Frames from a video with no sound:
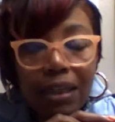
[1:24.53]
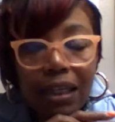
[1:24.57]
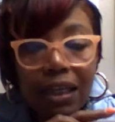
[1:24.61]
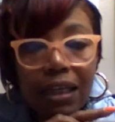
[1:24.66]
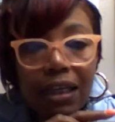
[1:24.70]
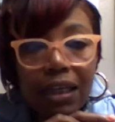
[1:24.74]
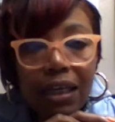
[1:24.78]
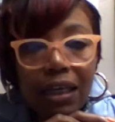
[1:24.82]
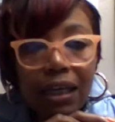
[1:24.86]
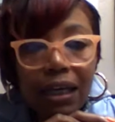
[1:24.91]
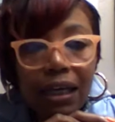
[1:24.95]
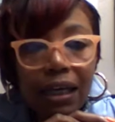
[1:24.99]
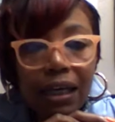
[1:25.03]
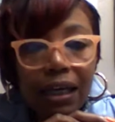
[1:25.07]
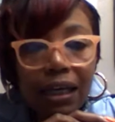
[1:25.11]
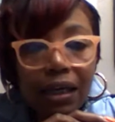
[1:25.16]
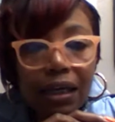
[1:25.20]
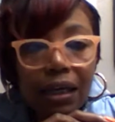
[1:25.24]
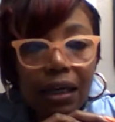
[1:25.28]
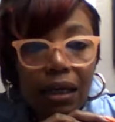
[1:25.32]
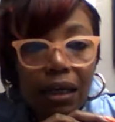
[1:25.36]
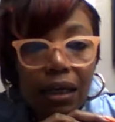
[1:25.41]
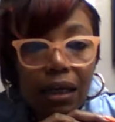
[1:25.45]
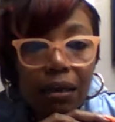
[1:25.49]
thinking
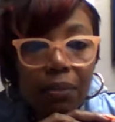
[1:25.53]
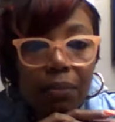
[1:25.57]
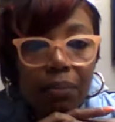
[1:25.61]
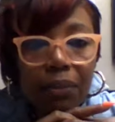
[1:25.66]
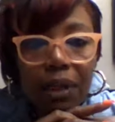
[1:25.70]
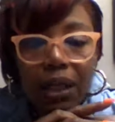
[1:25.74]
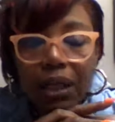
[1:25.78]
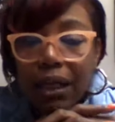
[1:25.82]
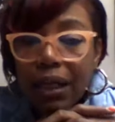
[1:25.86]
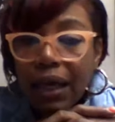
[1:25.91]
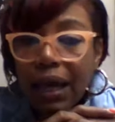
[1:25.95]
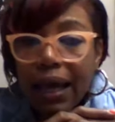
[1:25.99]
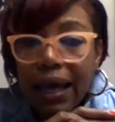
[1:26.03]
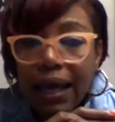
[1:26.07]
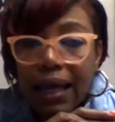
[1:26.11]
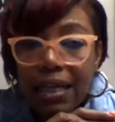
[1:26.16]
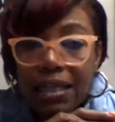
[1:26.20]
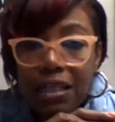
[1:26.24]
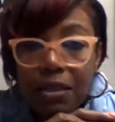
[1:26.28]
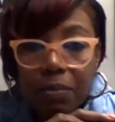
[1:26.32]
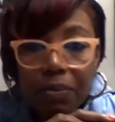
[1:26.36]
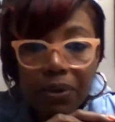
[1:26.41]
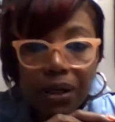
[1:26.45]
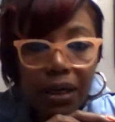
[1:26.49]
in many
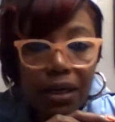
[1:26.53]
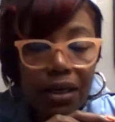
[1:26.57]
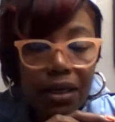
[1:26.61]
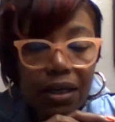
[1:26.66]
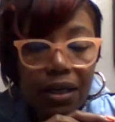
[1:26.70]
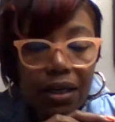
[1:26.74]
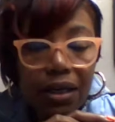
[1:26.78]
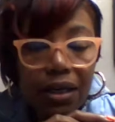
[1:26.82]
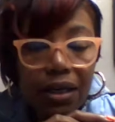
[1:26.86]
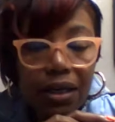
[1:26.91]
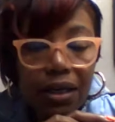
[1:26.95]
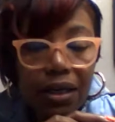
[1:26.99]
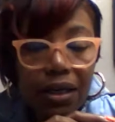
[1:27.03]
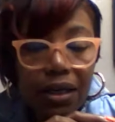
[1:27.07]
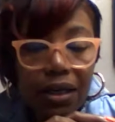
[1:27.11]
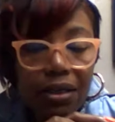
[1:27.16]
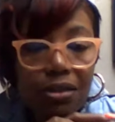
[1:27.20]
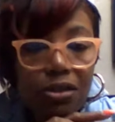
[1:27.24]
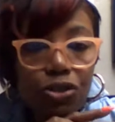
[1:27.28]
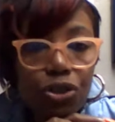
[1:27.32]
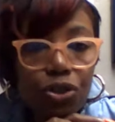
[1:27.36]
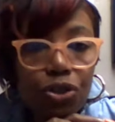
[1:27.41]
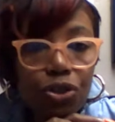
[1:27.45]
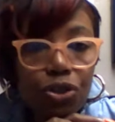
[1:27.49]
aspects
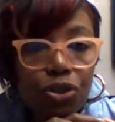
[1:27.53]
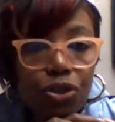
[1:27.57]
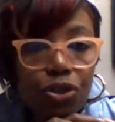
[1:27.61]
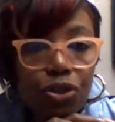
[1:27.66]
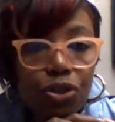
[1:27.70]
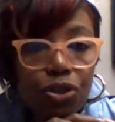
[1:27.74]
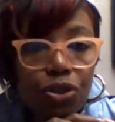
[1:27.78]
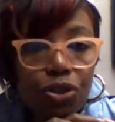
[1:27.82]
to